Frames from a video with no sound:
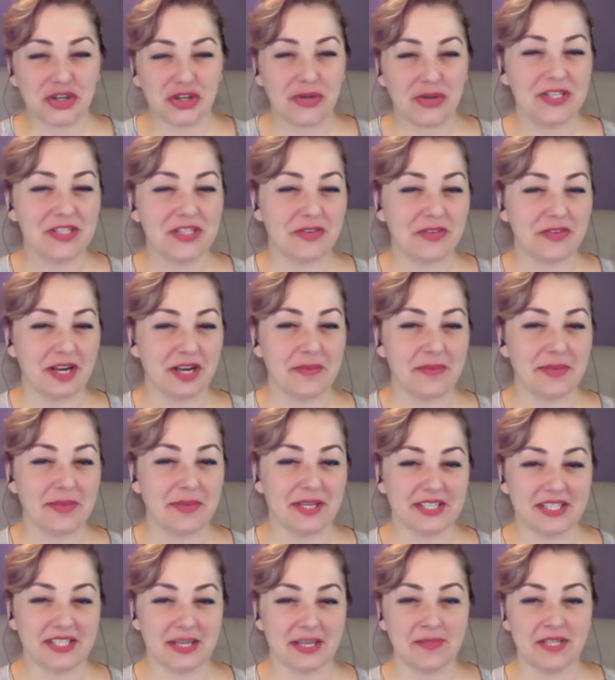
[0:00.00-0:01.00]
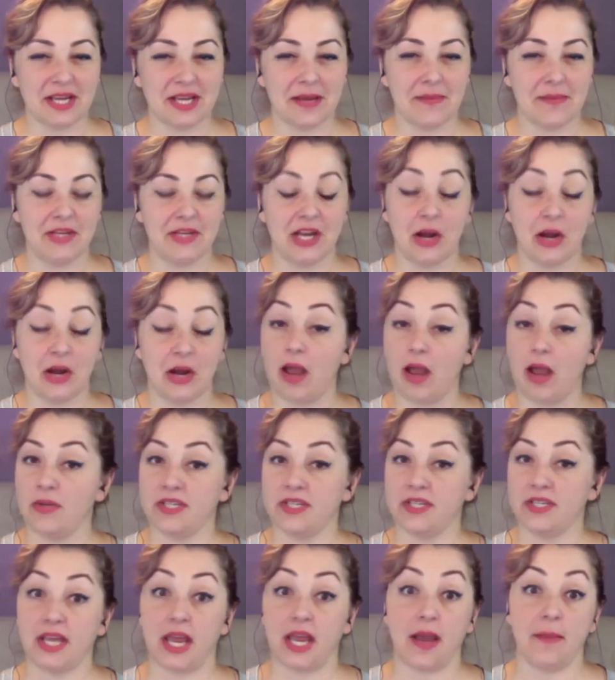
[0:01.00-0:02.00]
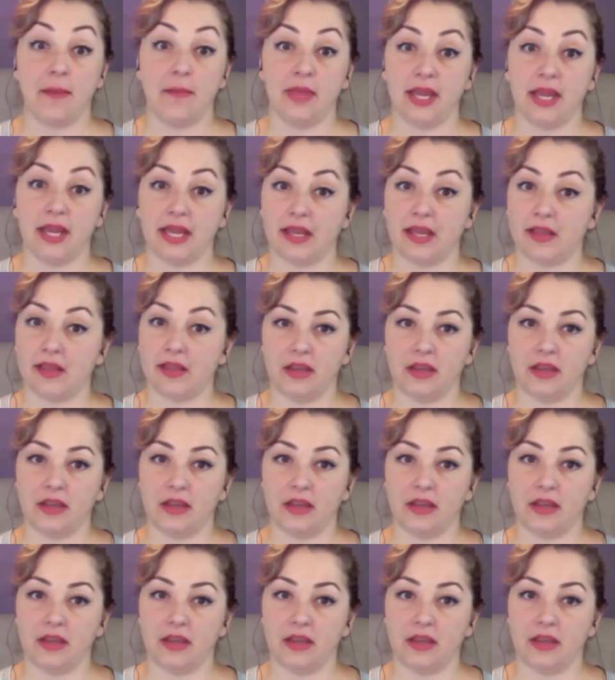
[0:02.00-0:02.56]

It's funny, because sometimes, you know, I always say I'm like